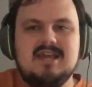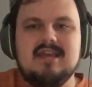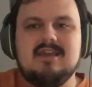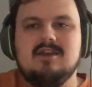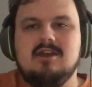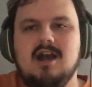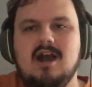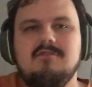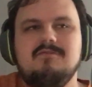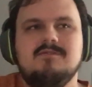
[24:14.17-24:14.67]
a
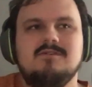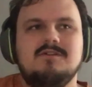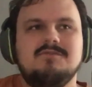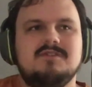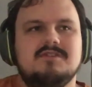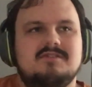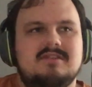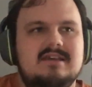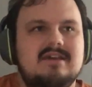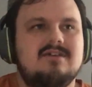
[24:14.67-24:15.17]
cover of
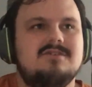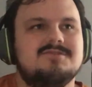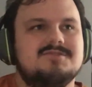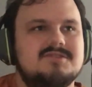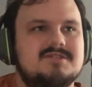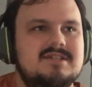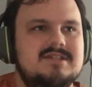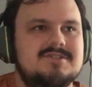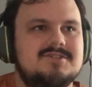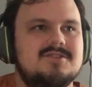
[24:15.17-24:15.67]
the
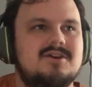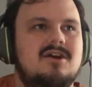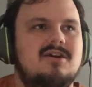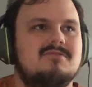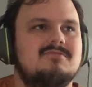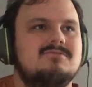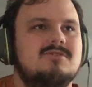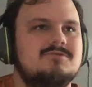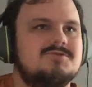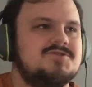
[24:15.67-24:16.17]
TLC
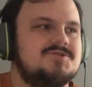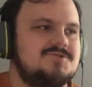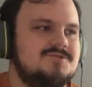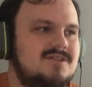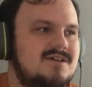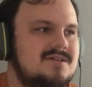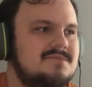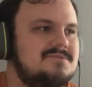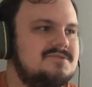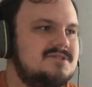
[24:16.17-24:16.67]
song No
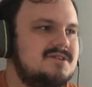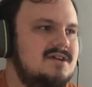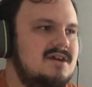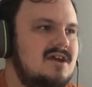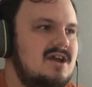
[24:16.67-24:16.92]
Scrubs.